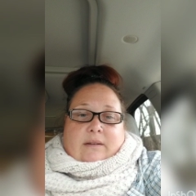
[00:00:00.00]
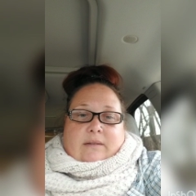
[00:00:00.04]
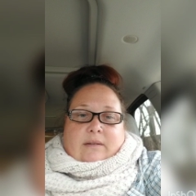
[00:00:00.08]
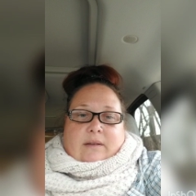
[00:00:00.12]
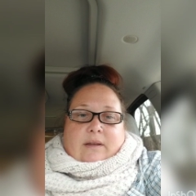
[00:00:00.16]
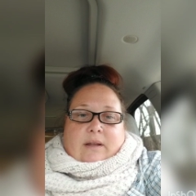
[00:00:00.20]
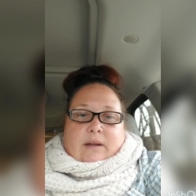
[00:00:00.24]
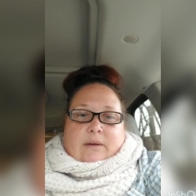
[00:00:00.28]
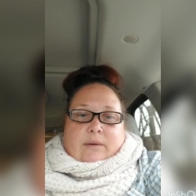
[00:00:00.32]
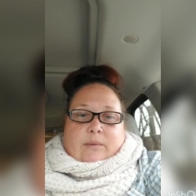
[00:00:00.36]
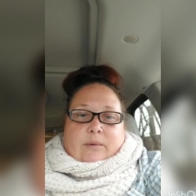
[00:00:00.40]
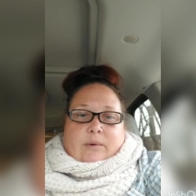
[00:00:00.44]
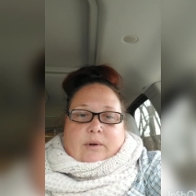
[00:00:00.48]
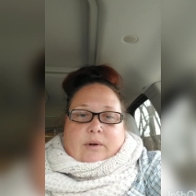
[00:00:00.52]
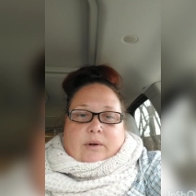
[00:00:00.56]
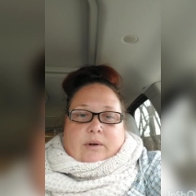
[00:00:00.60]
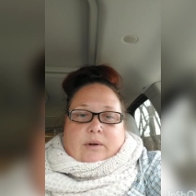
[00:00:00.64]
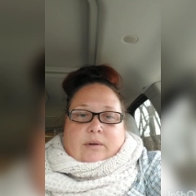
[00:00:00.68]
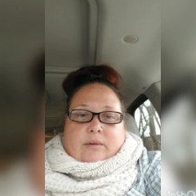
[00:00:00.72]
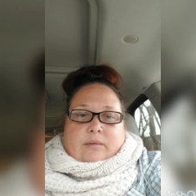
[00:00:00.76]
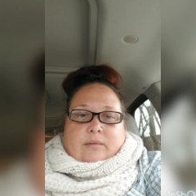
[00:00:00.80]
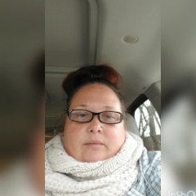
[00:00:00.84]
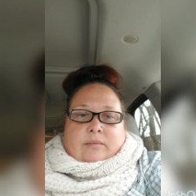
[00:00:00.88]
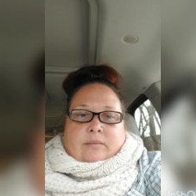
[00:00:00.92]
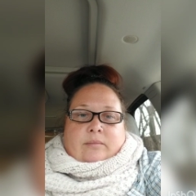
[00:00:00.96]
they were
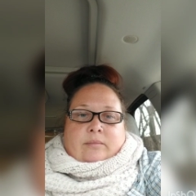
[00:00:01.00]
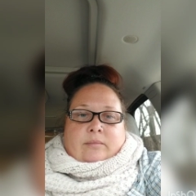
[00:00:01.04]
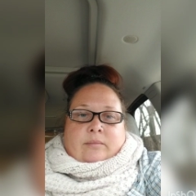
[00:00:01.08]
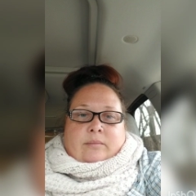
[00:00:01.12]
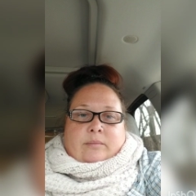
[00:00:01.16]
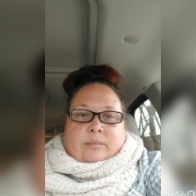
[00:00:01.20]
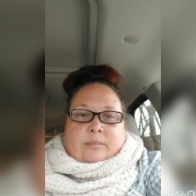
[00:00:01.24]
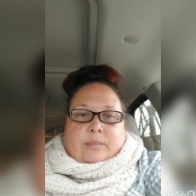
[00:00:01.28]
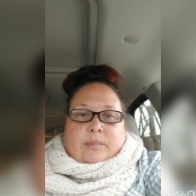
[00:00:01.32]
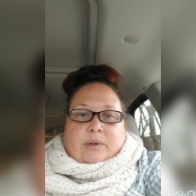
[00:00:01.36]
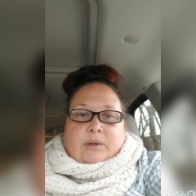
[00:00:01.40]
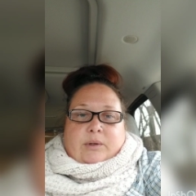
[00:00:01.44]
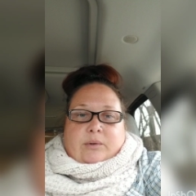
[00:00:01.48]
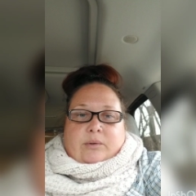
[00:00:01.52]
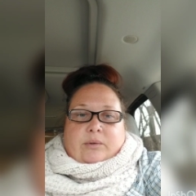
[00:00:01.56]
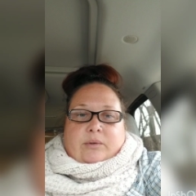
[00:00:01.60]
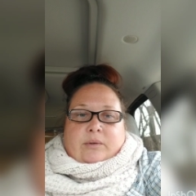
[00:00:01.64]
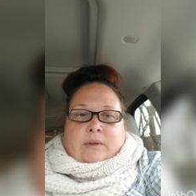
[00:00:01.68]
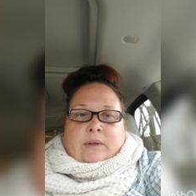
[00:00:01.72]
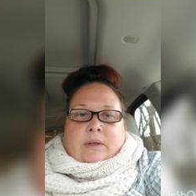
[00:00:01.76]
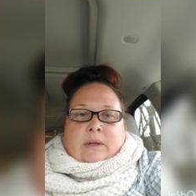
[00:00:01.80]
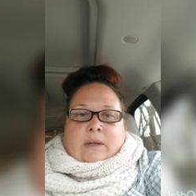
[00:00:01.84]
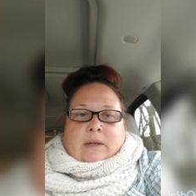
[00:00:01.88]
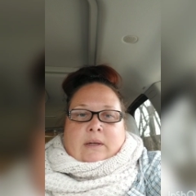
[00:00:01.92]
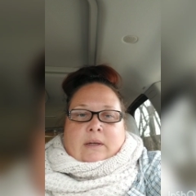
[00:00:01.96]
built,
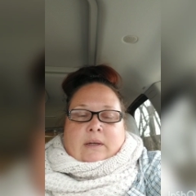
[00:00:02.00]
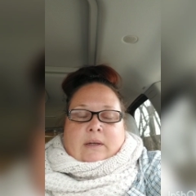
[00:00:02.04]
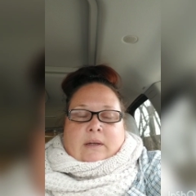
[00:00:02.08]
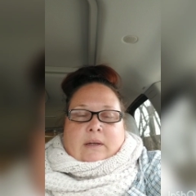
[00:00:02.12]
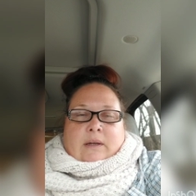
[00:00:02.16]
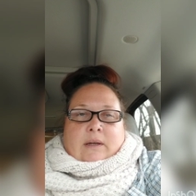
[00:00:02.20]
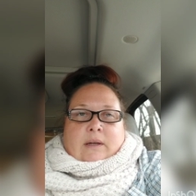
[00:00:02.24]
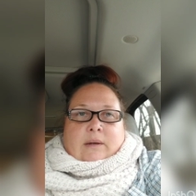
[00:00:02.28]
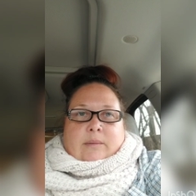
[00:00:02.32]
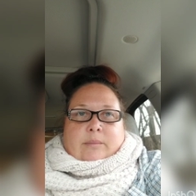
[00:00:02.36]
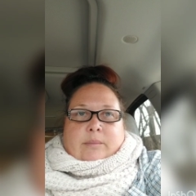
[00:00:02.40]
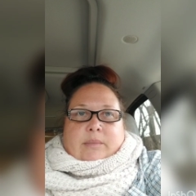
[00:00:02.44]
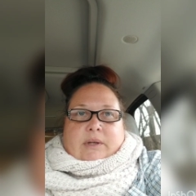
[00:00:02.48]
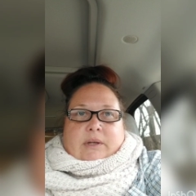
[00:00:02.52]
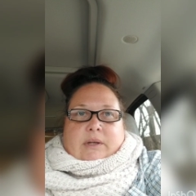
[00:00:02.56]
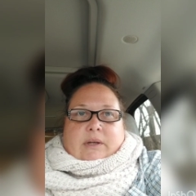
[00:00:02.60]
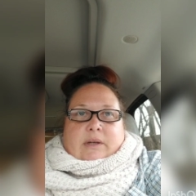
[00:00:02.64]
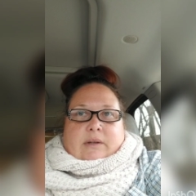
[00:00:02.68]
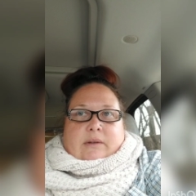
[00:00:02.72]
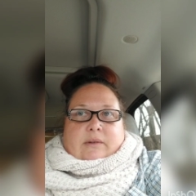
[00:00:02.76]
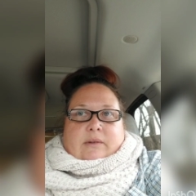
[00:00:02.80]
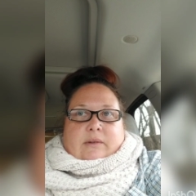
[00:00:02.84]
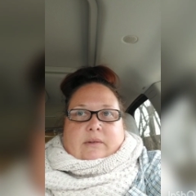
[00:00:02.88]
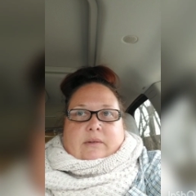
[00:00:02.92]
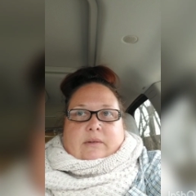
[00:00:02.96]

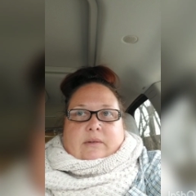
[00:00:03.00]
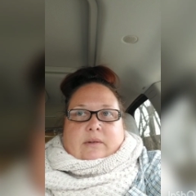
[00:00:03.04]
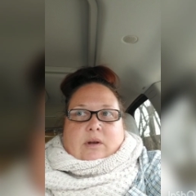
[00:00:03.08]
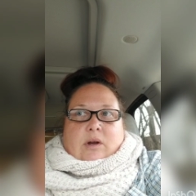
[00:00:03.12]
because